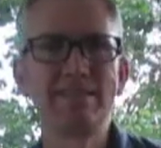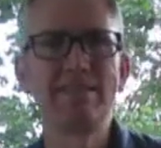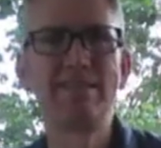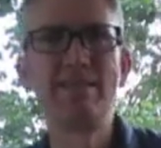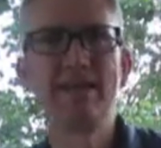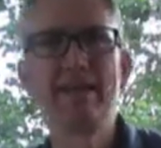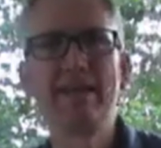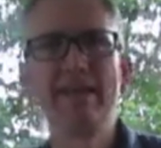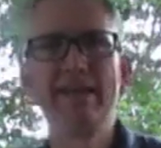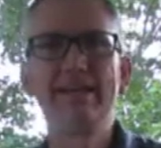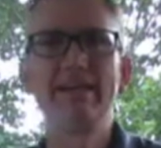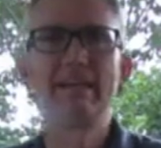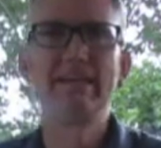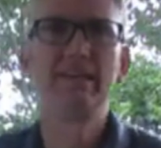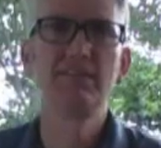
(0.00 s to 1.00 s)
Today
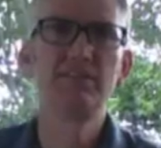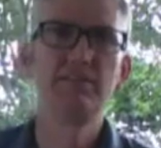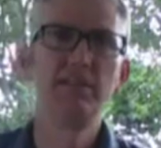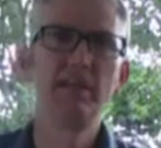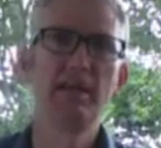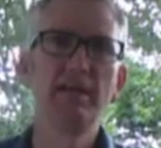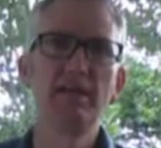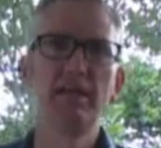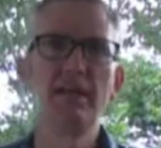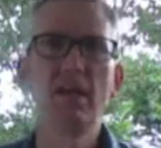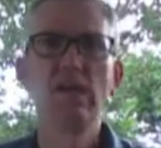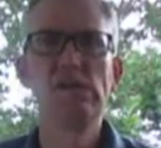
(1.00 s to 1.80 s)
is day